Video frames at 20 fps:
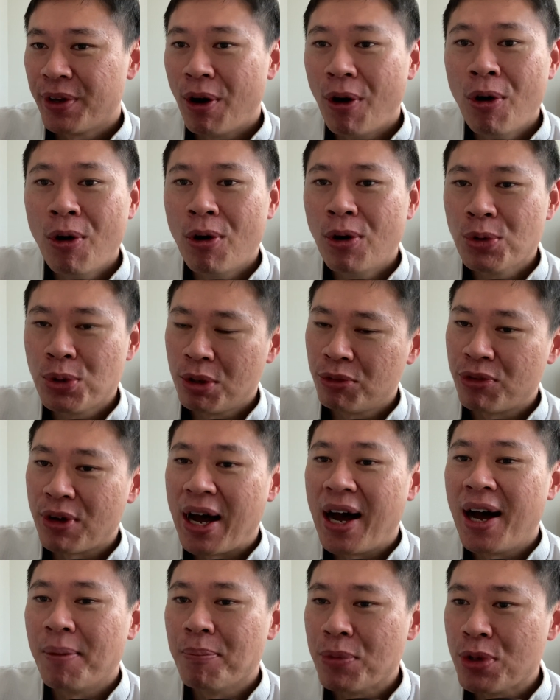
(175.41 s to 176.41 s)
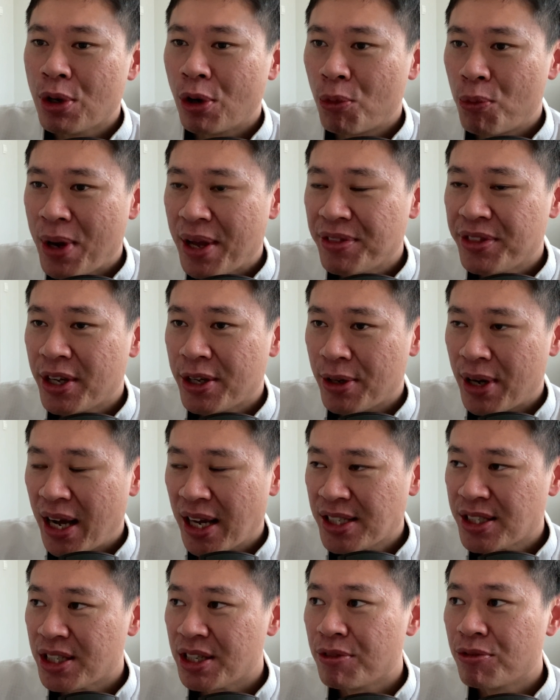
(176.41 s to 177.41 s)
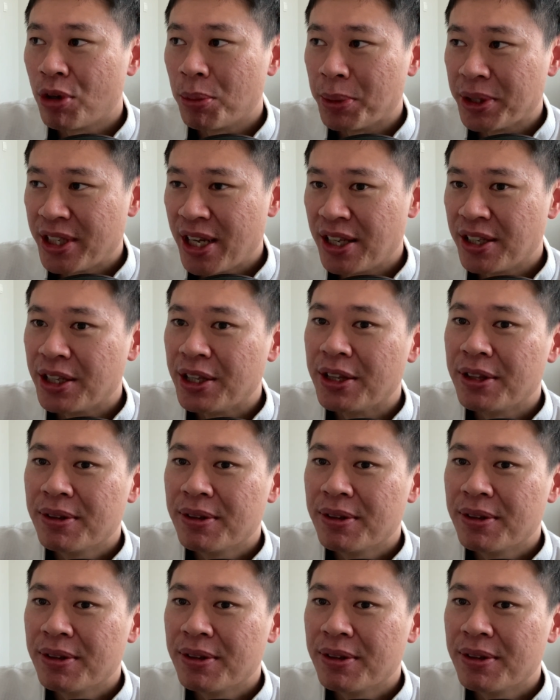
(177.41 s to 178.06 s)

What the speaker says: Or you have to up your rent that you're asking from a tenant.